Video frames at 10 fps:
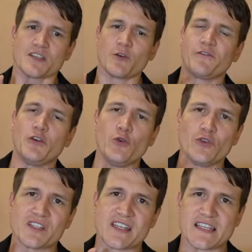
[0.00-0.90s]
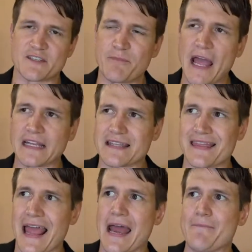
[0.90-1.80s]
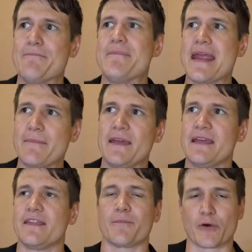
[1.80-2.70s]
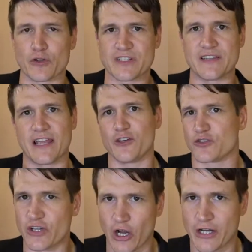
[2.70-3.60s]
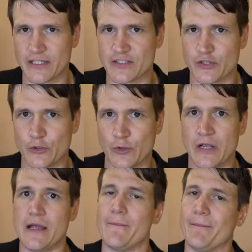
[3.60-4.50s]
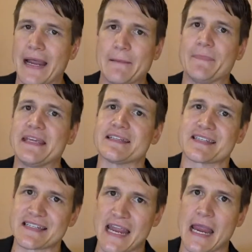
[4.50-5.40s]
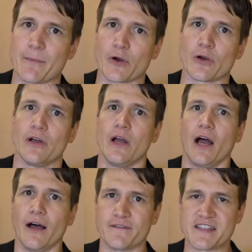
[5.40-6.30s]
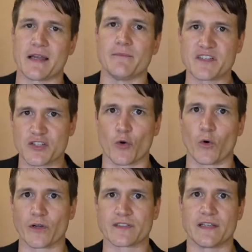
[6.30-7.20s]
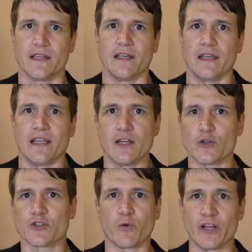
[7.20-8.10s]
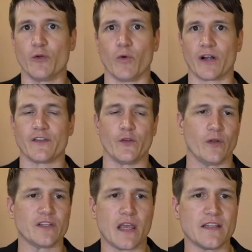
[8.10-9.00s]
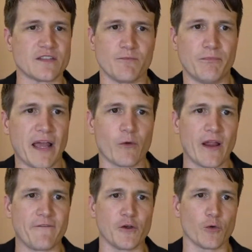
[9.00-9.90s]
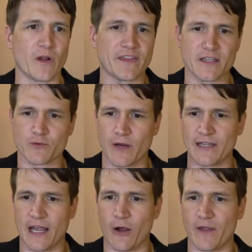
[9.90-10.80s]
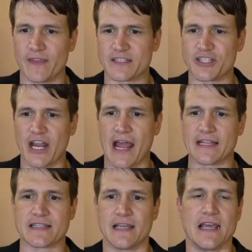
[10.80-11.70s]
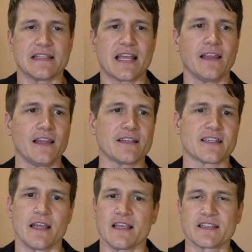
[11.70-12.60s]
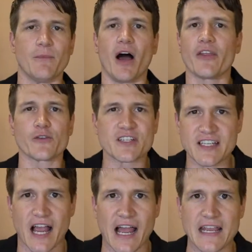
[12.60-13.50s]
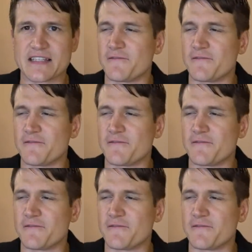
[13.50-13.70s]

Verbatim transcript: So if you suspect that maybe the person that you're talking to might be a scammer of some sort, here's what you want to do. And, and by the way, if you're with us right now in the chat, tell us some other signs.